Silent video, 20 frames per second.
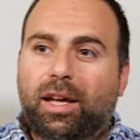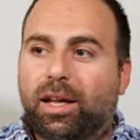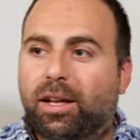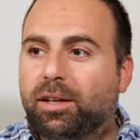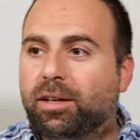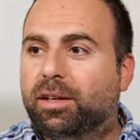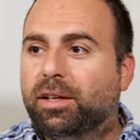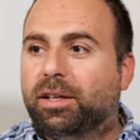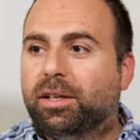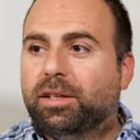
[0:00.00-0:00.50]

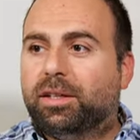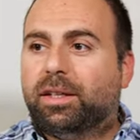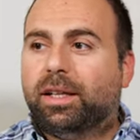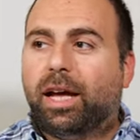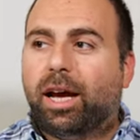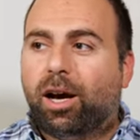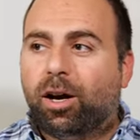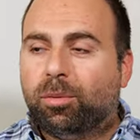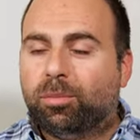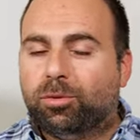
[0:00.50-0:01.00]
and
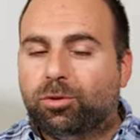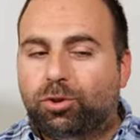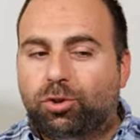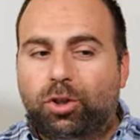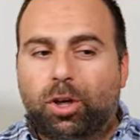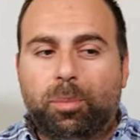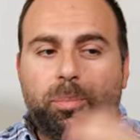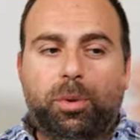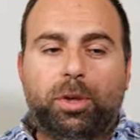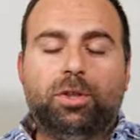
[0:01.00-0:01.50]
now I'm
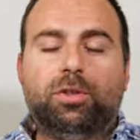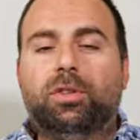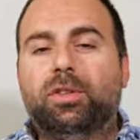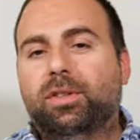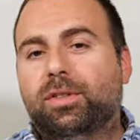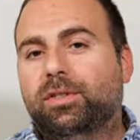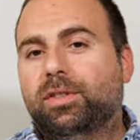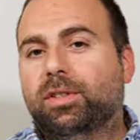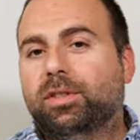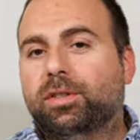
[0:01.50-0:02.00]
jumping to
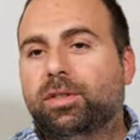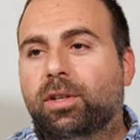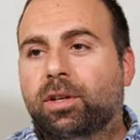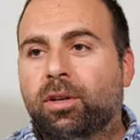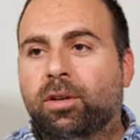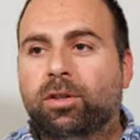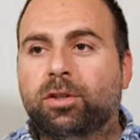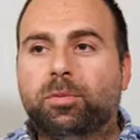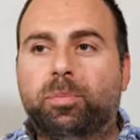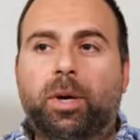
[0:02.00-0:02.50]
the 6
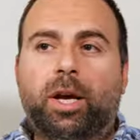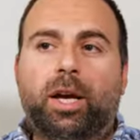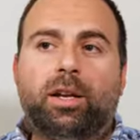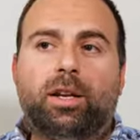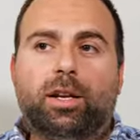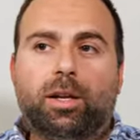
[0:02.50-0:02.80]
gigahertz band